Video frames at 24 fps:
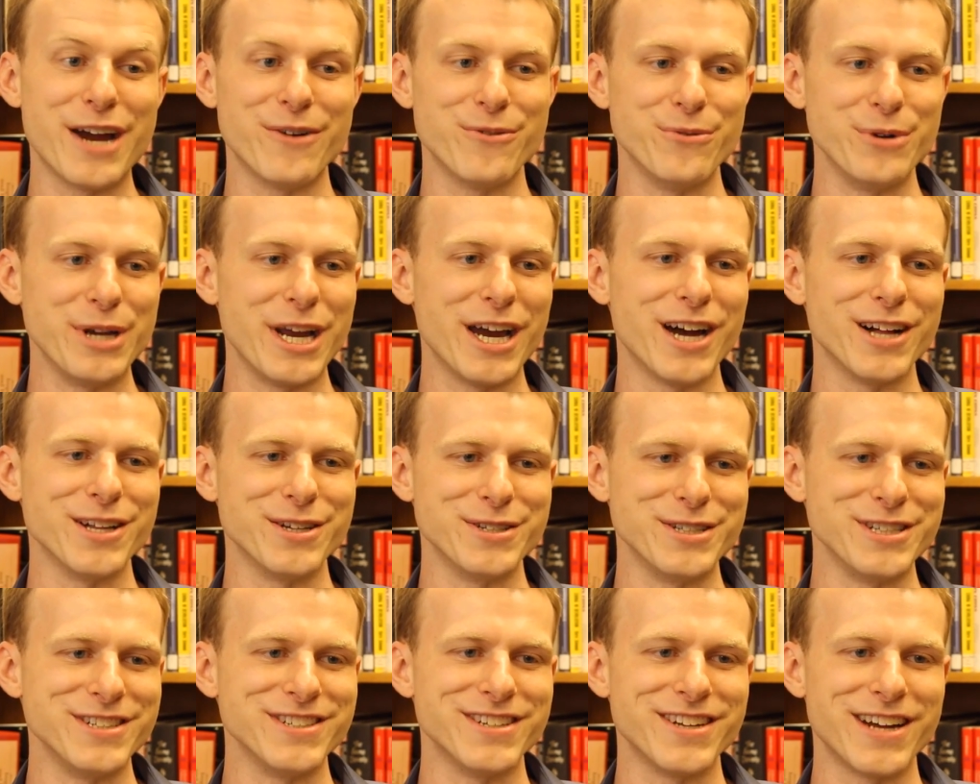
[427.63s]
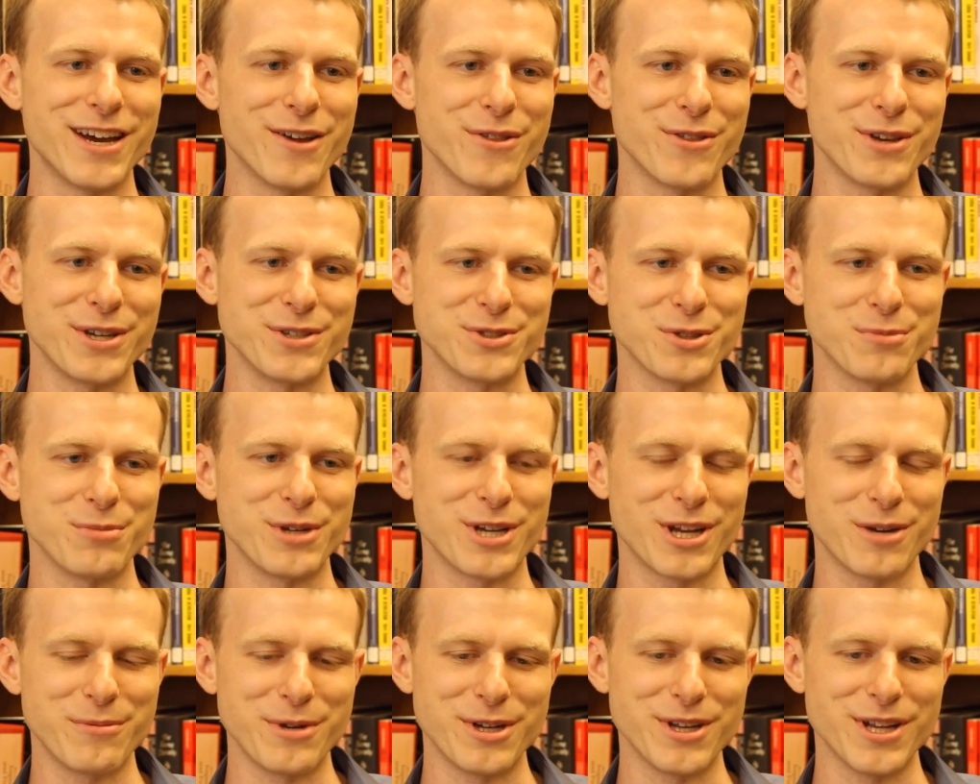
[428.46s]
reality and how things are
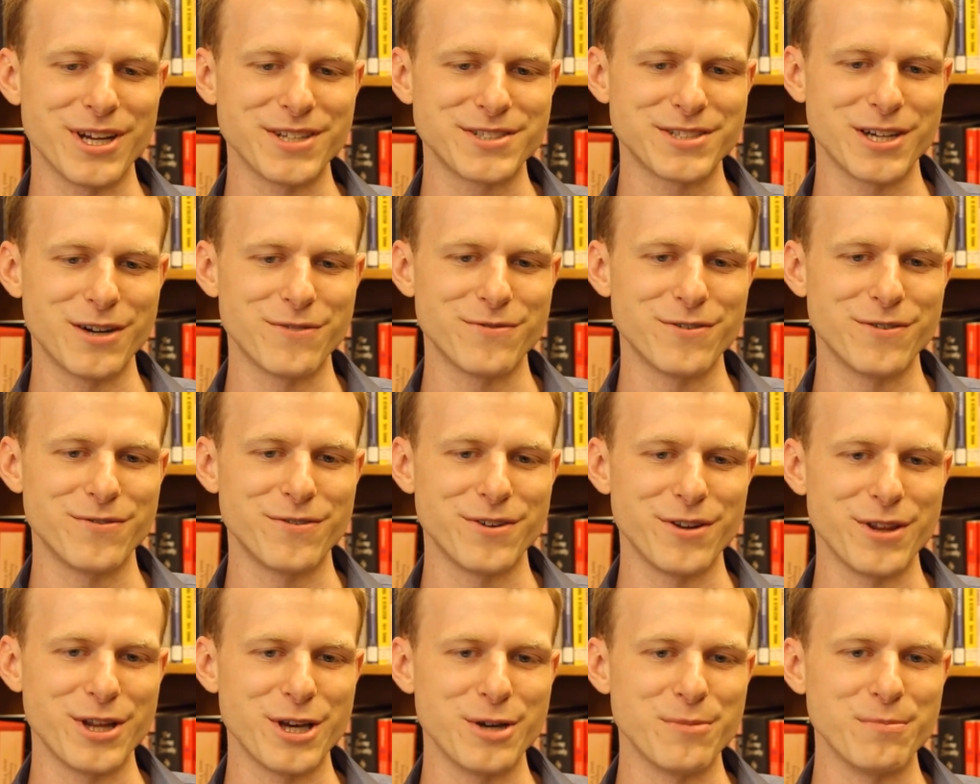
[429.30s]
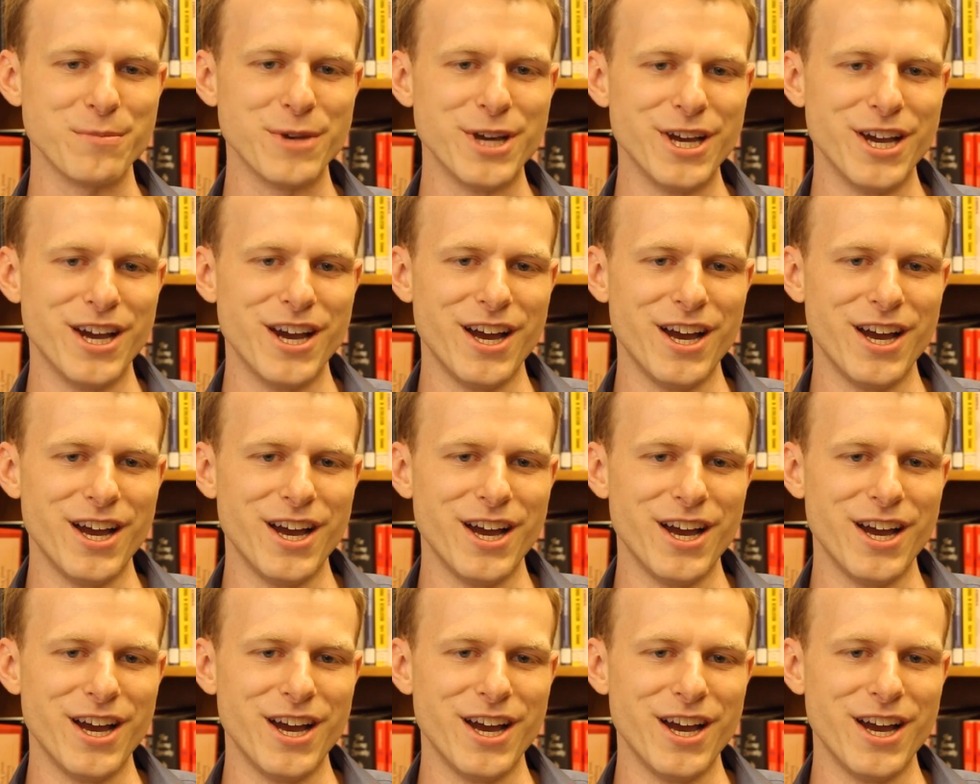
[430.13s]
becoming a lot tougher for them.